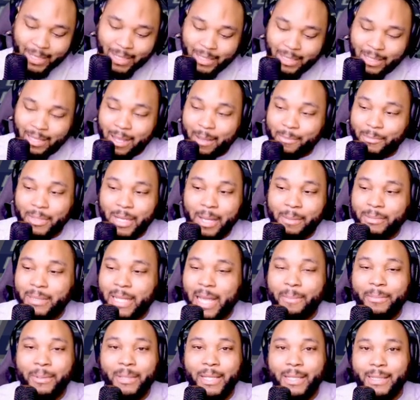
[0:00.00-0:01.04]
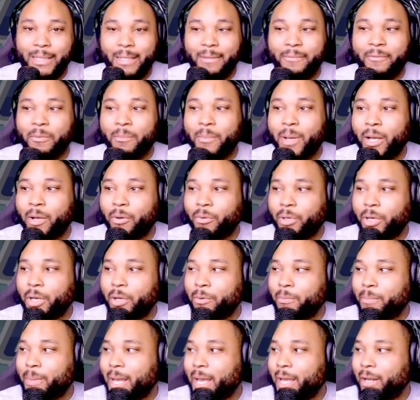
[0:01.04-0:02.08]
I'm, I'm typing this in from my own
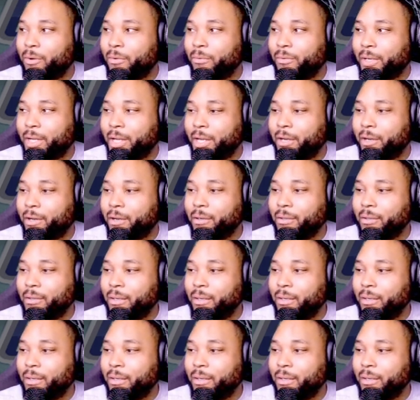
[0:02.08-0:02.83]
notepad over here.